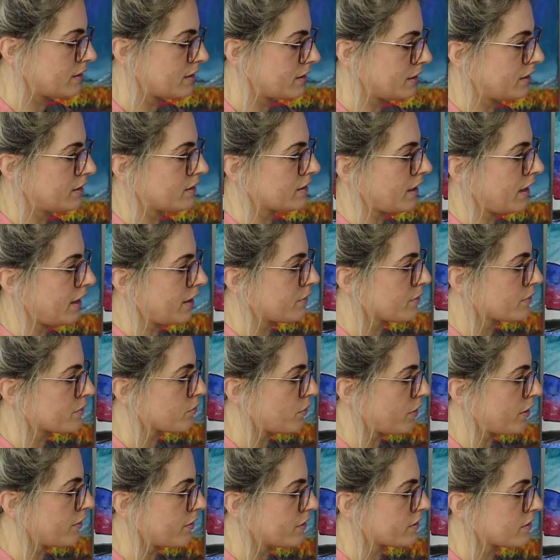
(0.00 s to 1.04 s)
details
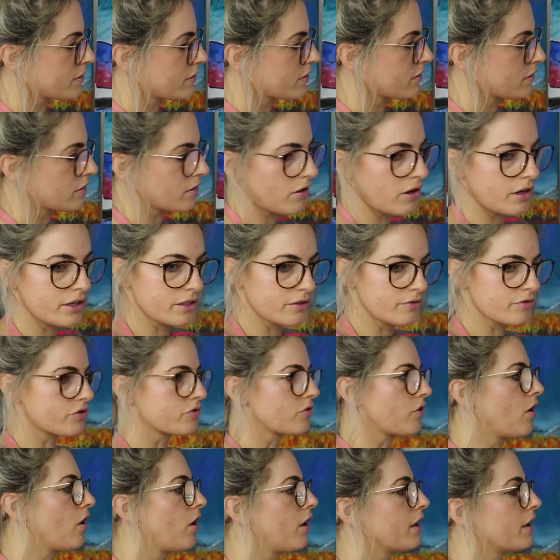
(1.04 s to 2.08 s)
where it's kind of
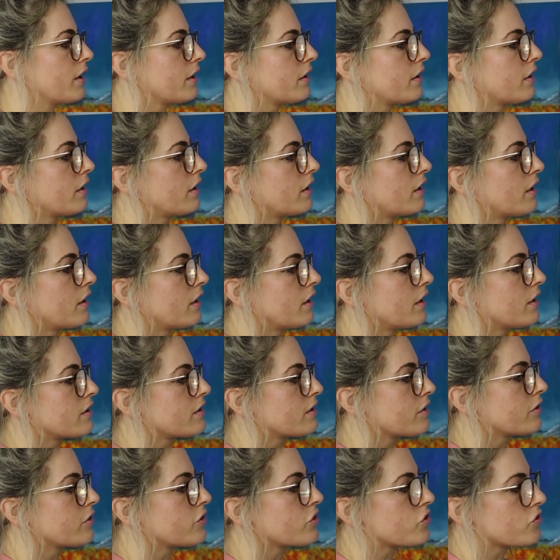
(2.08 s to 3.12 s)
drying.
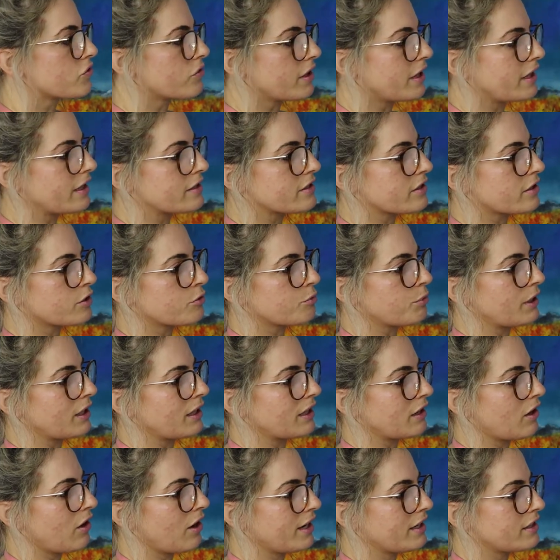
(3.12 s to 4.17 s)
So the trees could be
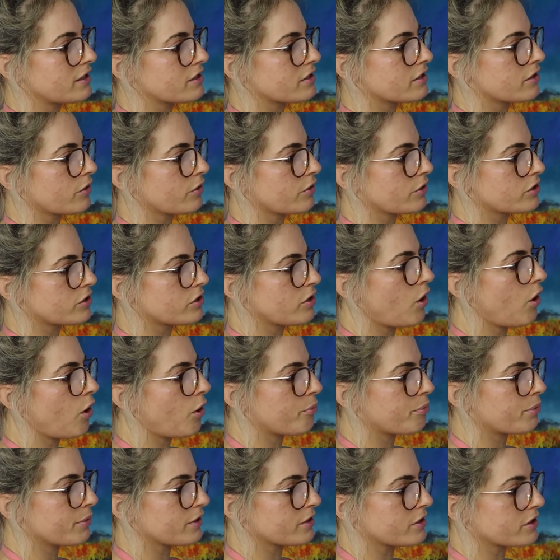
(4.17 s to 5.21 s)
light on the
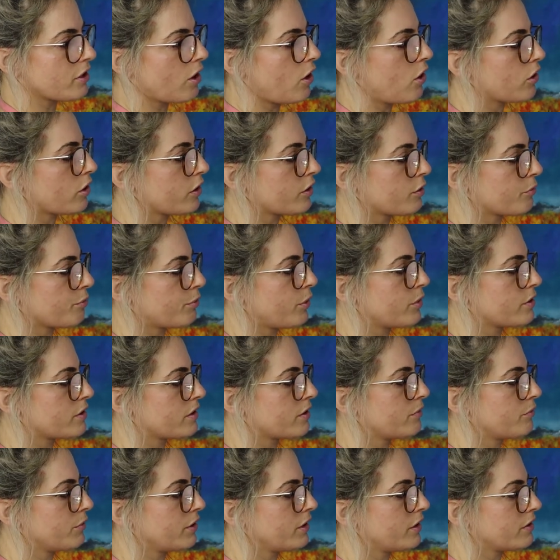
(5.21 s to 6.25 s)
top, dark at the
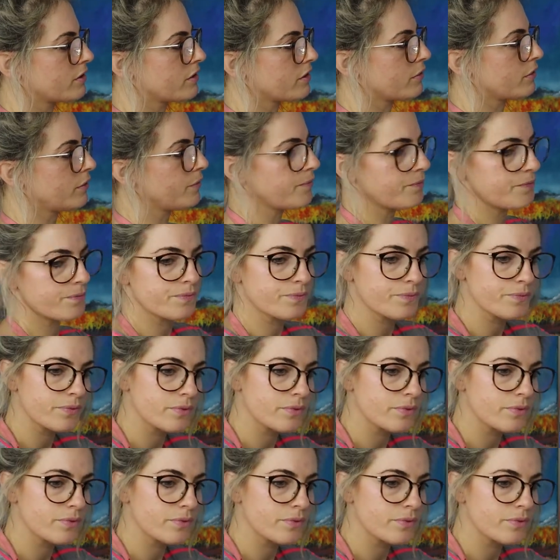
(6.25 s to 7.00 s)
bottom when you do them.